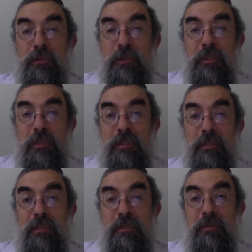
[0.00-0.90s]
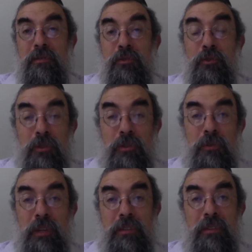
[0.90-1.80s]
People appreciate his
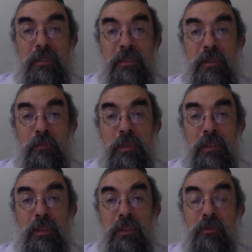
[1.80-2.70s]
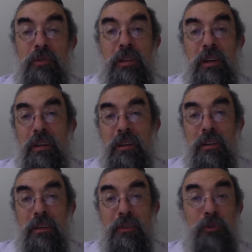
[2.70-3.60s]
greatness. Your greatness is
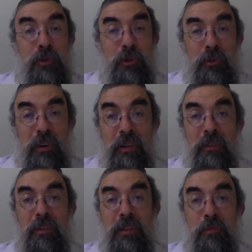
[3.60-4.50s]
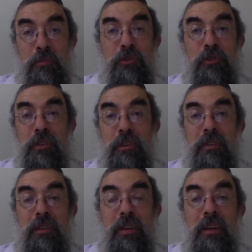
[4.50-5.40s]
something that only I and your
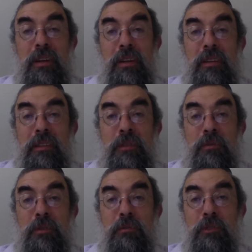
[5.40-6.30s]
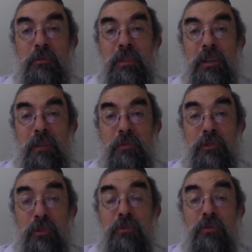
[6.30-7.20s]
Creator can appreciate. In other
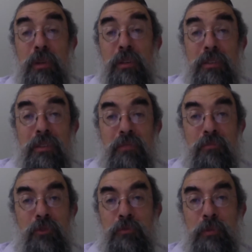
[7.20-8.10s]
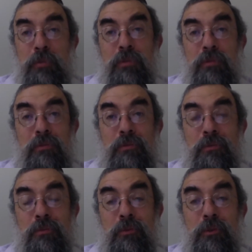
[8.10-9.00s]
words, Rabbi Shimon Bar Yochai was so great
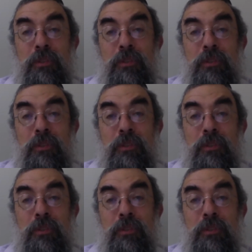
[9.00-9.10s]
that most